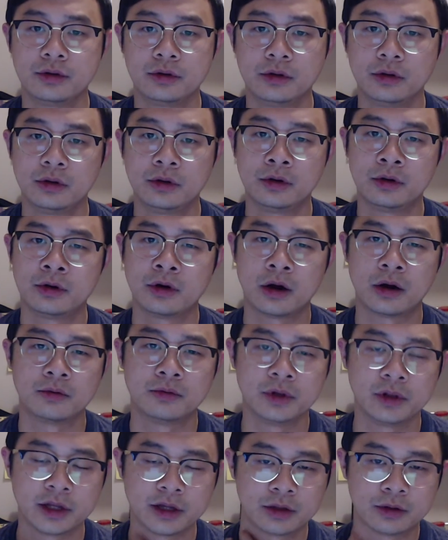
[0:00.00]
you're not
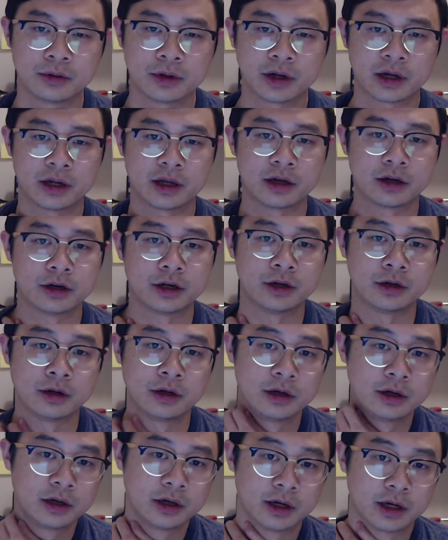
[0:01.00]
really doing any good,
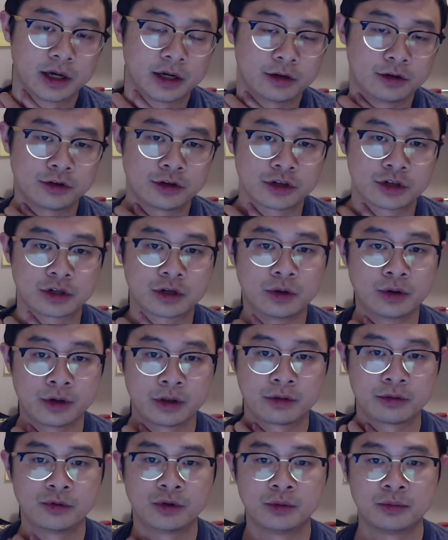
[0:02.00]
and you're just going
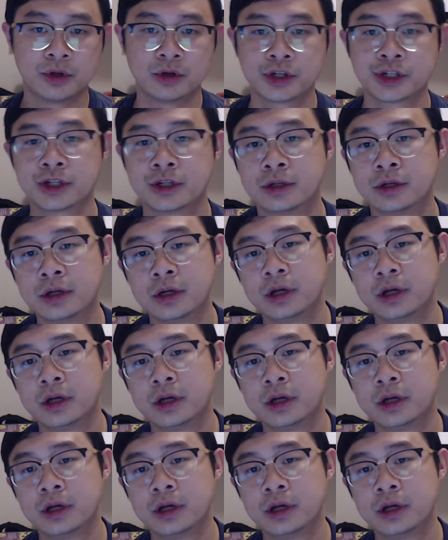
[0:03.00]
through the motion.